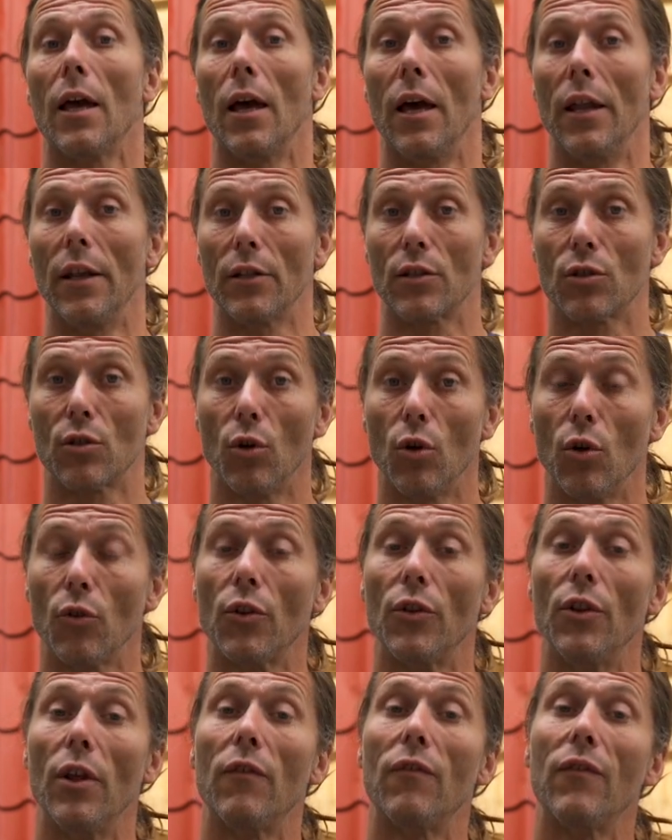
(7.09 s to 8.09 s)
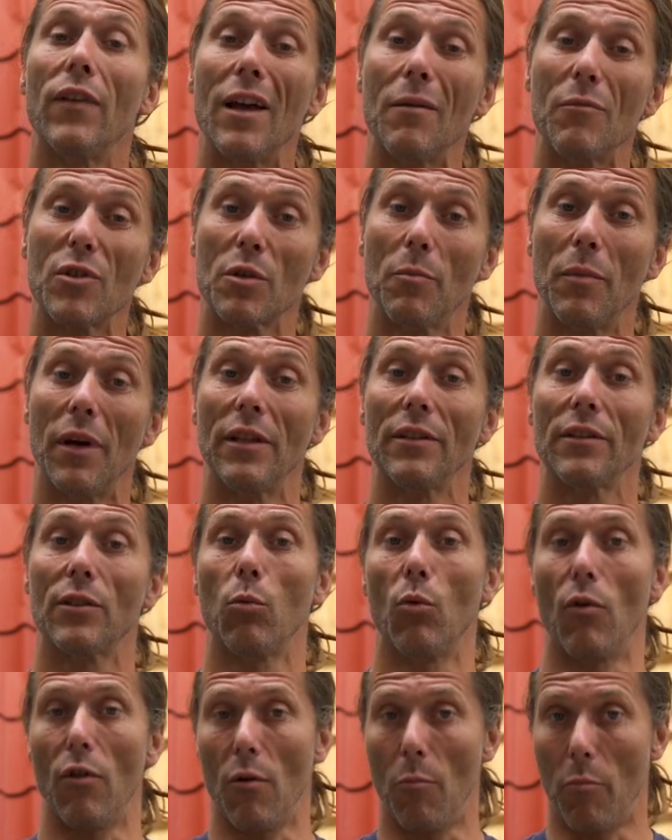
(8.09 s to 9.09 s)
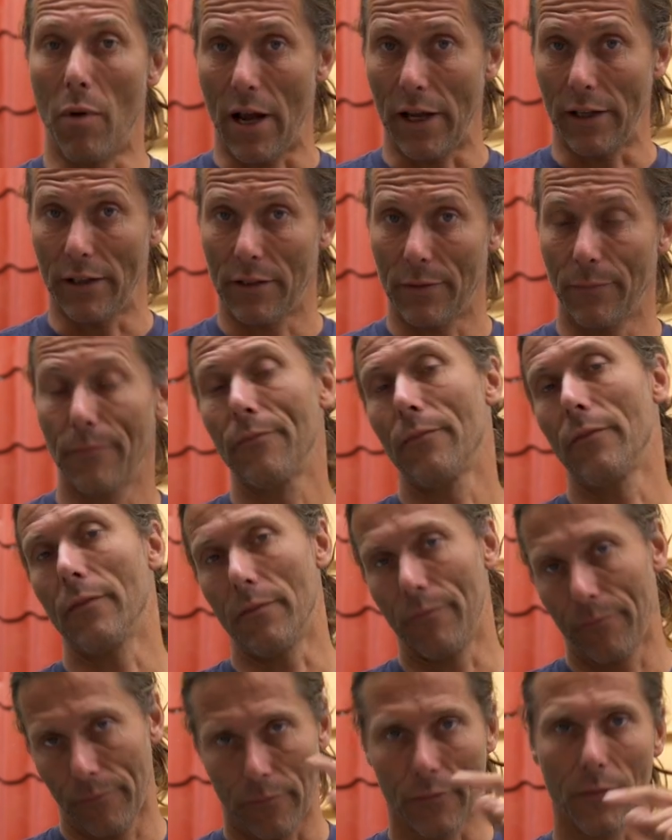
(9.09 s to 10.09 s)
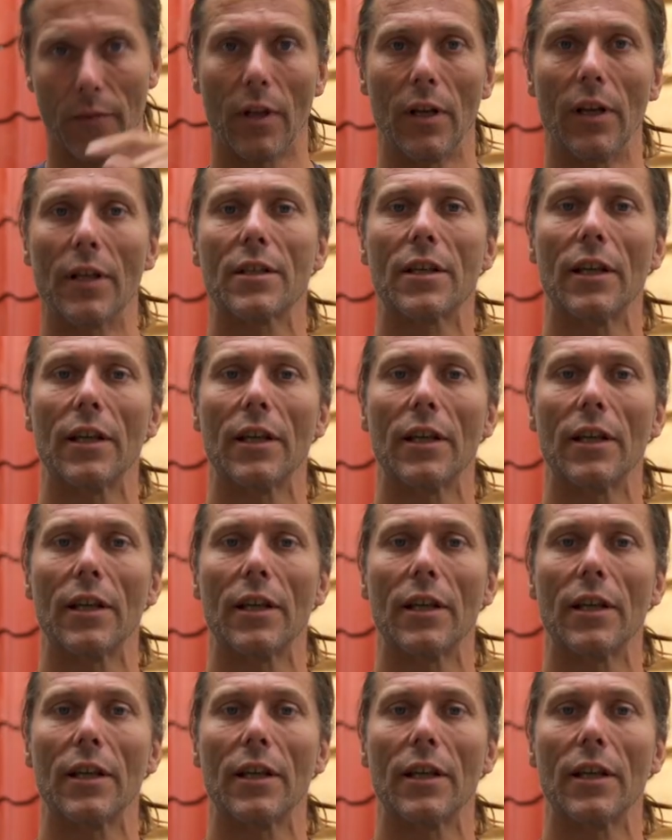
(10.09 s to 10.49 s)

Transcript: And it's called the Flemish Bend with a Bight. Let's